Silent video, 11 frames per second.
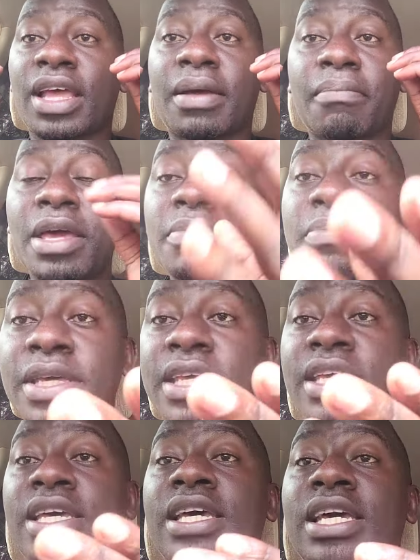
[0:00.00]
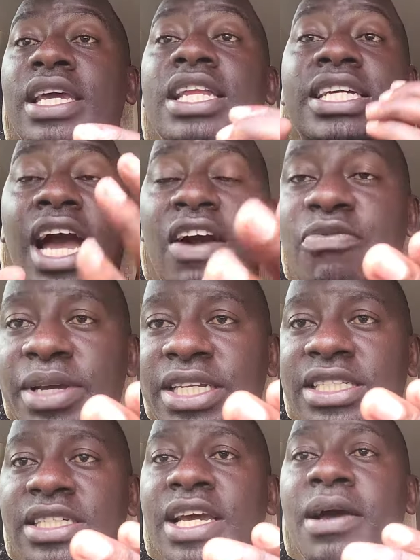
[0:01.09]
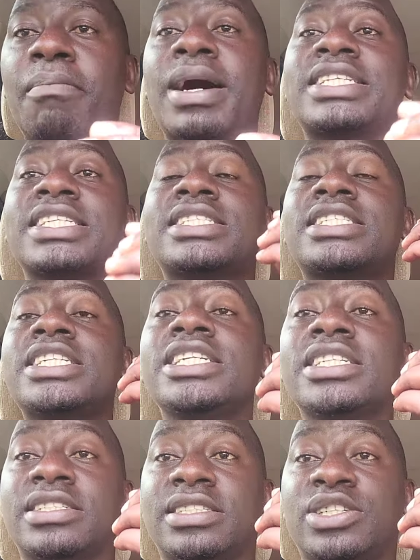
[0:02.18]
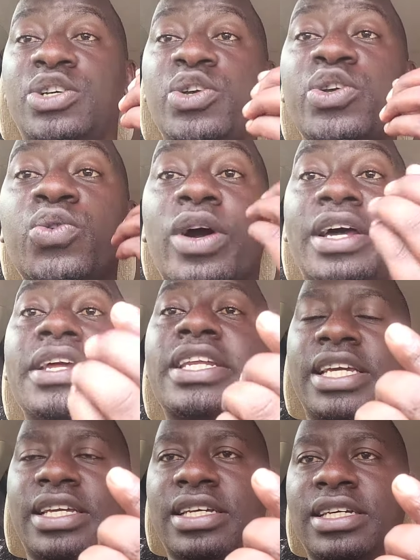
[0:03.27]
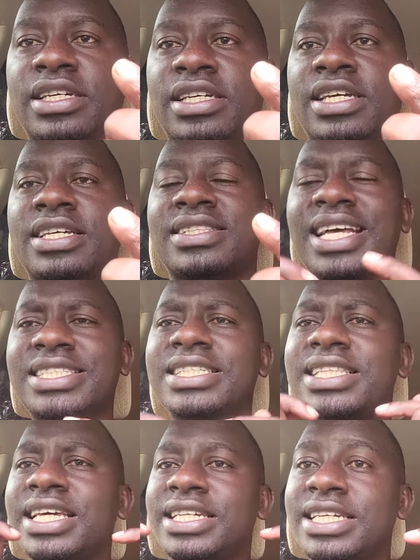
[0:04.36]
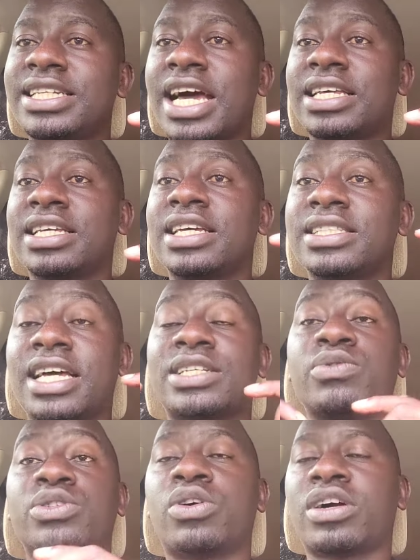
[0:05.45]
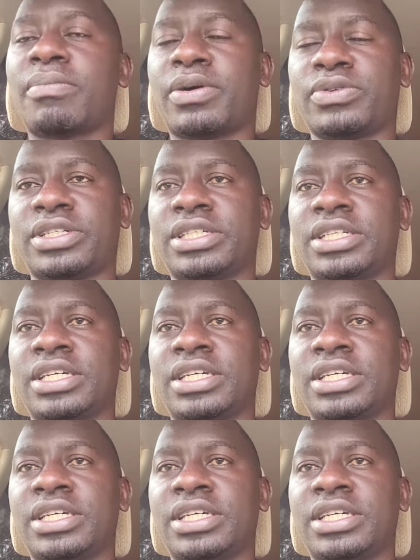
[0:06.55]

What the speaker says: maybe in government, but still you are reading. That is the reader that we talk about.